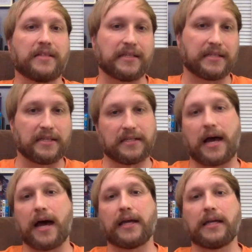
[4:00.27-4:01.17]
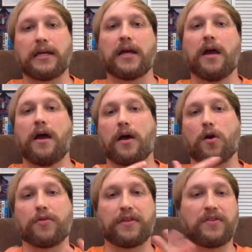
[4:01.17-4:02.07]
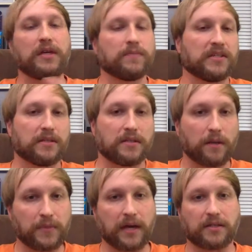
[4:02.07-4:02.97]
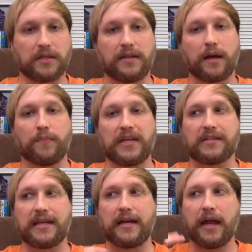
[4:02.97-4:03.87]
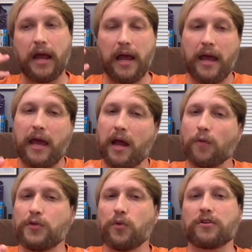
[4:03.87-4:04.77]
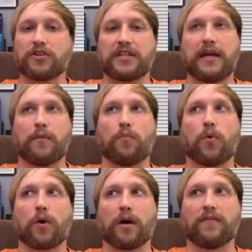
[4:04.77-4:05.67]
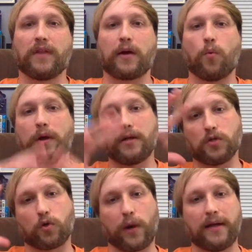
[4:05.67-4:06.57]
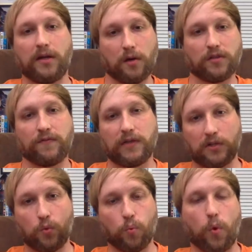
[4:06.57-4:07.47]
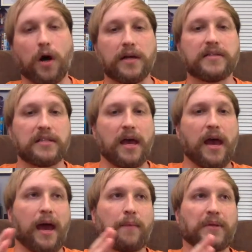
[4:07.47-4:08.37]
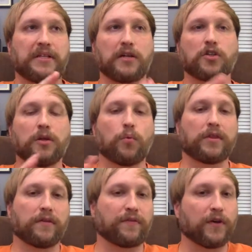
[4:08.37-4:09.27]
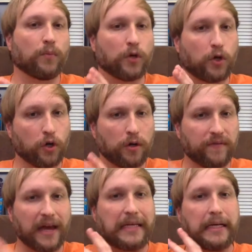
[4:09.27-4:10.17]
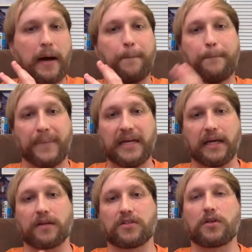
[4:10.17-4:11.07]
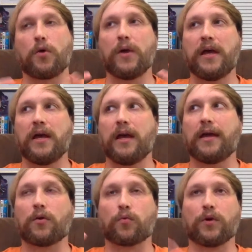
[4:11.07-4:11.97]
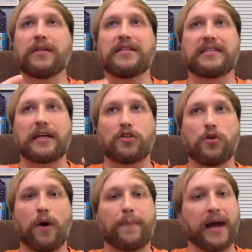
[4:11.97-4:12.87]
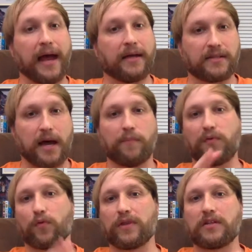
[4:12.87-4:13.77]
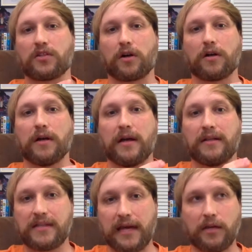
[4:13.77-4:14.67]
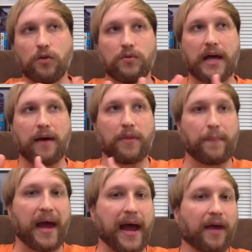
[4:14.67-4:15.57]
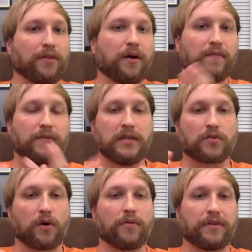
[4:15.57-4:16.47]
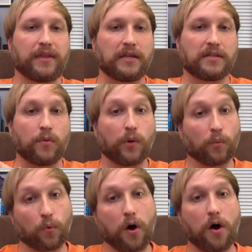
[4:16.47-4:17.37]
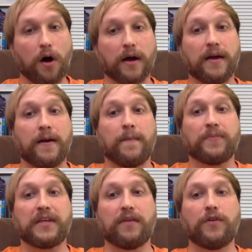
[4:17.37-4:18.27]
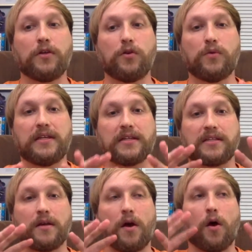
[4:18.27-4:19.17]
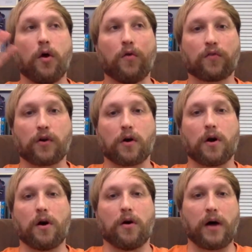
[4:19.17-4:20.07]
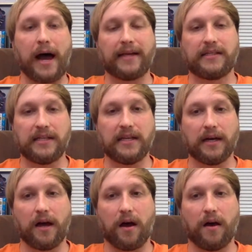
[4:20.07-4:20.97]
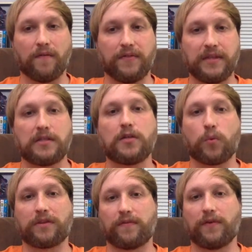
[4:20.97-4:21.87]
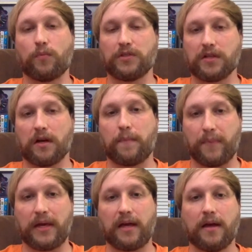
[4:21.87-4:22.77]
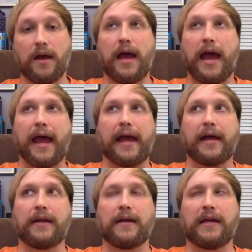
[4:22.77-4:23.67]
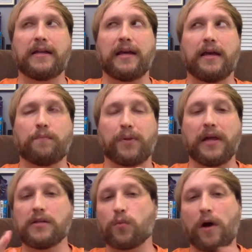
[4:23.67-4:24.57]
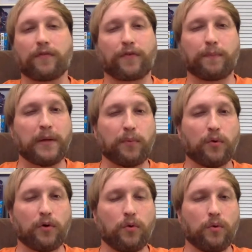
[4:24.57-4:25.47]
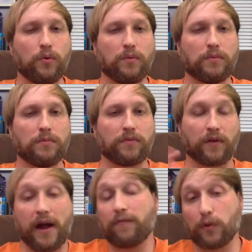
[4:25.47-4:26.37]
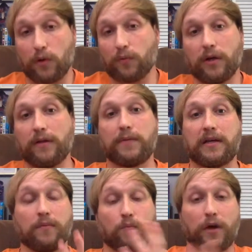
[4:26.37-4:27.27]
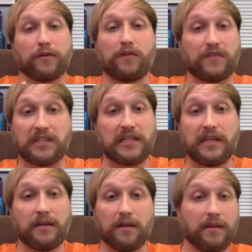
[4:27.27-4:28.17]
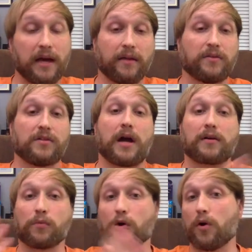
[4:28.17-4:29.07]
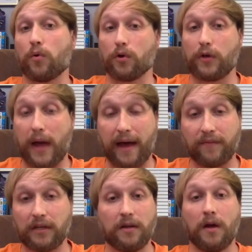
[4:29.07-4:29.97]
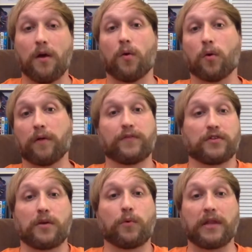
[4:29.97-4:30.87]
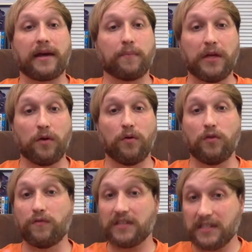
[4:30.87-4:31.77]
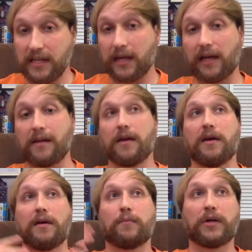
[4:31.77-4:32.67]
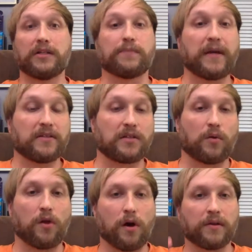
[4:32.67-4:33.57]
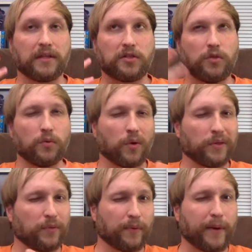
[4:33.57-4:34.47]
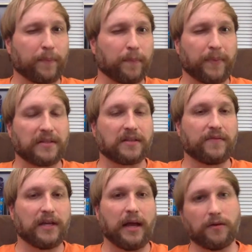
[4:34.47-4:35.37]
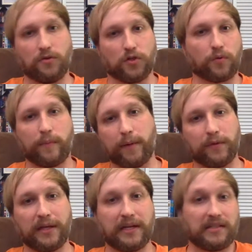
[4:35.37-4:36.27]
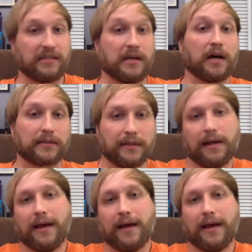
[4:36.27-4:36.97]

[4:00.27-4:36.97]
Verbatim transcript: to society and all the themes and the subtext in there because then it helps you understand more of like what his grandiose vision was and potentially what the film could have ended up being. So it really sets you up ahead of time before they start taking you down the path of these are all the things that went wrong, giving you this overall idea of this is what the film was going to be. And it, it plays well for people who, for everyone really, whether you've seen The Island of Dr. Moreau or you haven't, or if you're someone like me who you've seen it, but it's been so long that you only remember bits of it and just remember that it sucked,